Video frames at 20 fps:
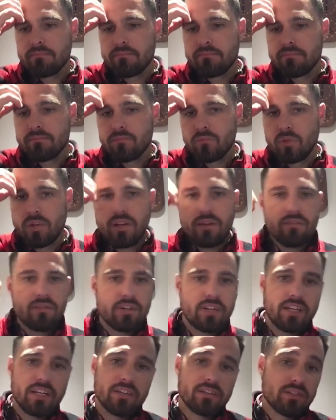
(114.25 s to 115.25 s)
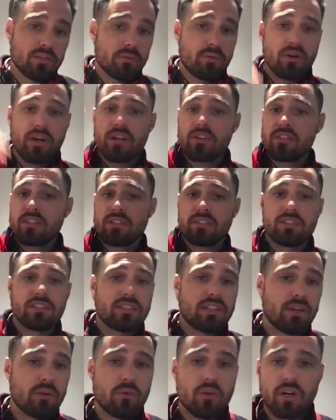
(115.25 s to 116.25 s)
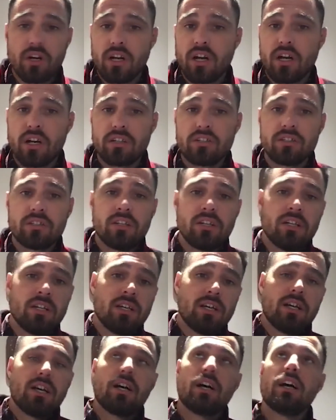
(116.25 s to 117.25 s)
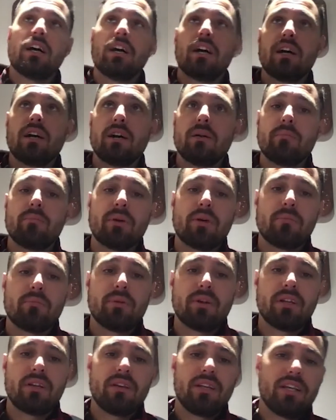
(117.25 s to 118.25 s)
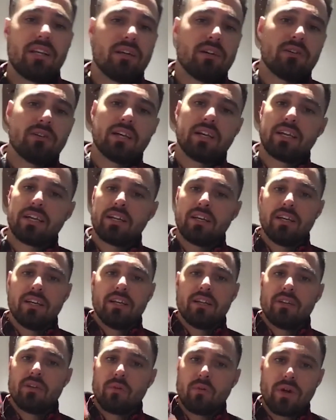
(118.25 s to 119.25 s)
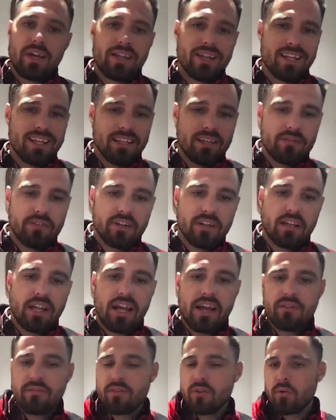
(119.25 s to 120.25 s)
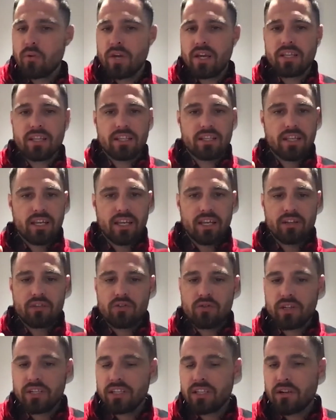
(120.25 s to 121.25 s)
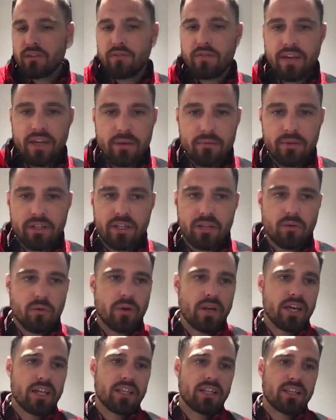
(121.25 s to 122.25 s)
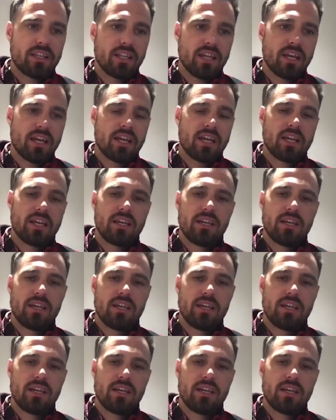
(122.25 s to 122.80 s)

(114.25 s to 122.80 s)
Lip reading: whatever it is, the projects that they work on. But you know, like the way they live their life, the way that they treat their family, the way that they